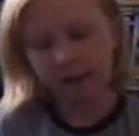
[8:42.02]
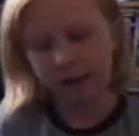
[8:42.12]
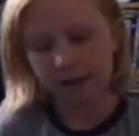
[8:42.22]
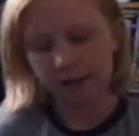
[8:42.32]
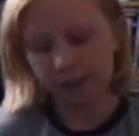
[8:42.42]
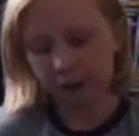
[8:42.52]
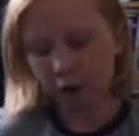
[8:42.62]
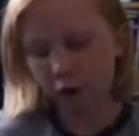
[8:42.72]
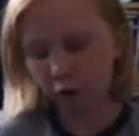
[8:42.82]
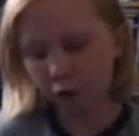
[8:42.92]
is a
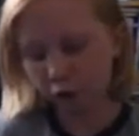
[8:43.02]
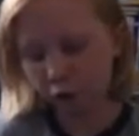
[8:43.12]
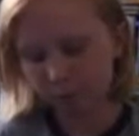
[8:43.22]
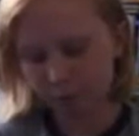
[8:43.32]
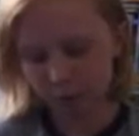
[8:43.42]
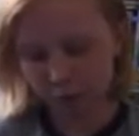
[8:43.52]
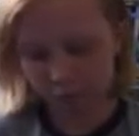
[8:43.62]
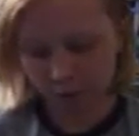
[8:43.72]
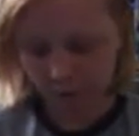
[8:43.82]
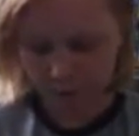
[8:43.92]
whole assortment
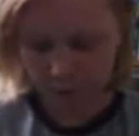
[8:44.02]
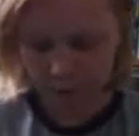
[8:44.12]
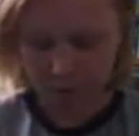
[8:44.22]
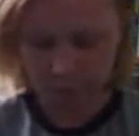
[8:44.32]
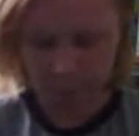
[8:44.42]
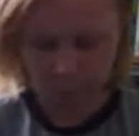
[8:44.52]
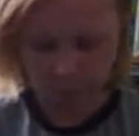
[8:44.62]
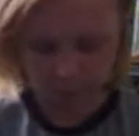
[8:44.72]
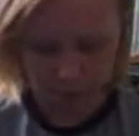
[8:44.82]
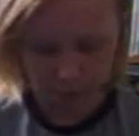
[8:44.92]
of other bits and
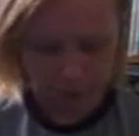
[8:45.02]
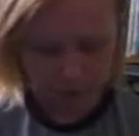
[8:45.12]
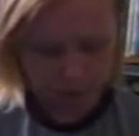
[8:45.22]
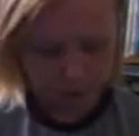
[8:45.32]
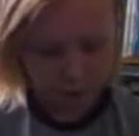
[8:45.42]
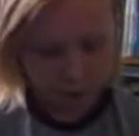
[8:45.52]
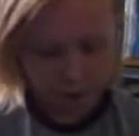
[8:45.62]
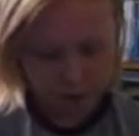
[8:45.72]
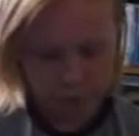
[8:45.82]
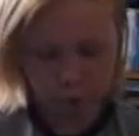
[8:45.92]
bobs.
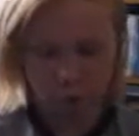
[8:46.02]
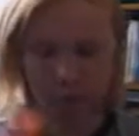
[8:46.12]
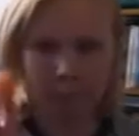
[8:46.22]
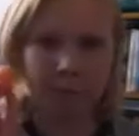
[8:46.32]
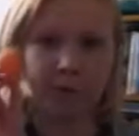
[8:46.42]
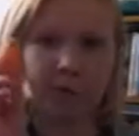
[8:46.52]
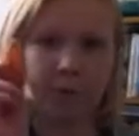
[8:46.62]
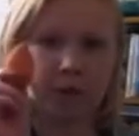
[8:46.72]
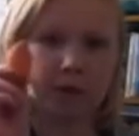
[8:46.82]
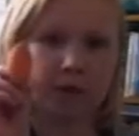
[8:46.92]
I've got my
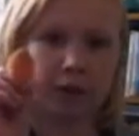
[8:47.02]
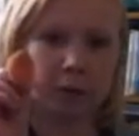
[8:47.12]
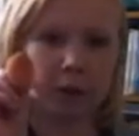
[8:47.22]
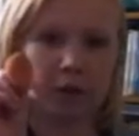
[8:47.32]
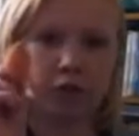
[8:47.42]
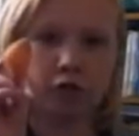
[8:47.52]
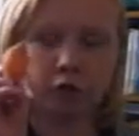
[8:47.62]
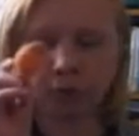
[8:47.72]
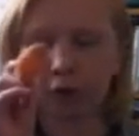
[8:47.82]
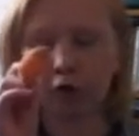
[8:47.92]
beauty blending
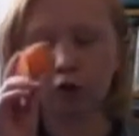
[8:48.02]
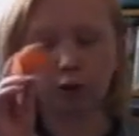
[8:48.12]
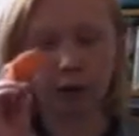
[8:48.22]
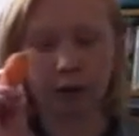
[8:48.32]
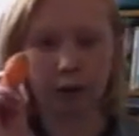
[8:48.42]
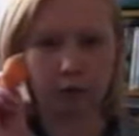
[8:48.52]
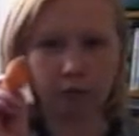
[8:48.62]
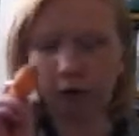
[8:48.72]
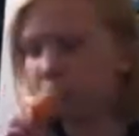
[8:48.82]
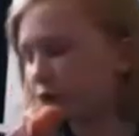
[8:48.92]
sponge because I
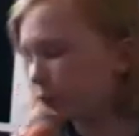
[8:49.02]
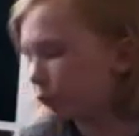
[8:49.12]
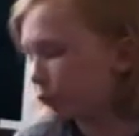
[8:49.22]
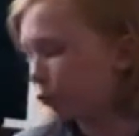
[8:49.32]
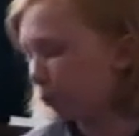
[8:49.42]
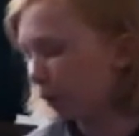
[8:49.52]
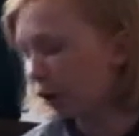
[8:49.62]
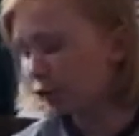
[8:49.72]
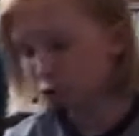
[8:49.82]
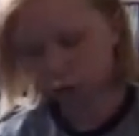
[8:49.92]
love this thing so
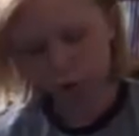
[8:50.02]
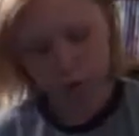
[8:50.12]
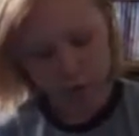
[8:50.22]
much.